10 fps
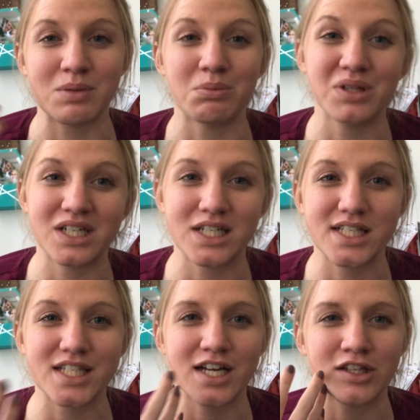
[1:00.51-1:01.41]
my
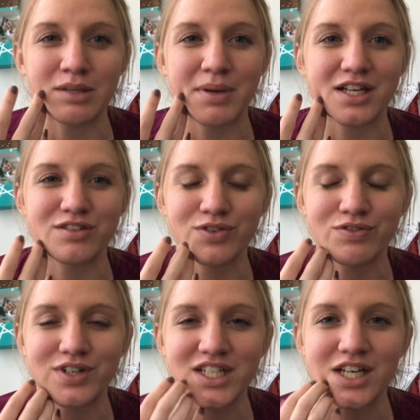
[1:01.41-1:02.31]
planning style in the past
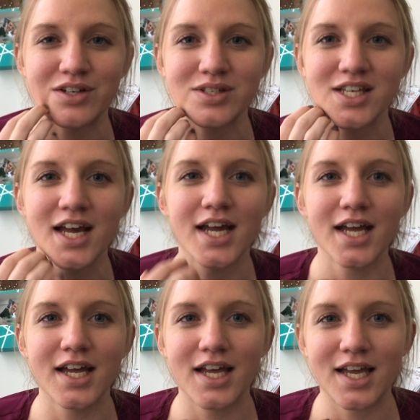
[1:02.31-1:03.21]
few videos,
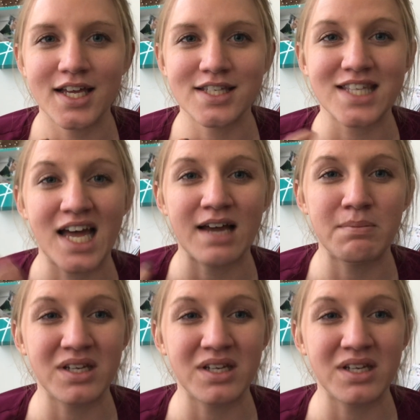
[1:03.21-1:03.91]
is that I've